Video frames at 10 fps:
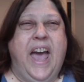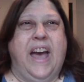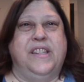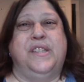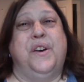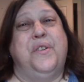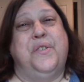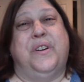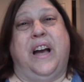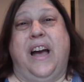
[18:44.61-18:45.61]
And
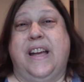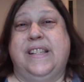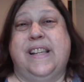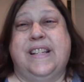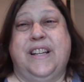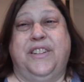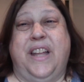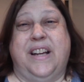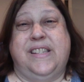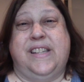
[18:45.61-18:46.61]
so guys, until
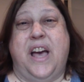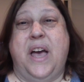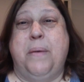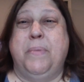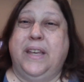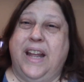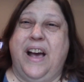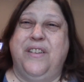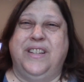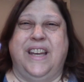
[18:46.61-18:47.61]
next time, get
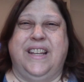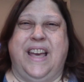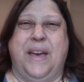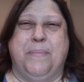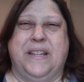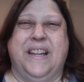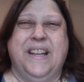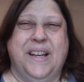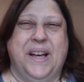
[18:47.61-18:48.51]
out and get gaming.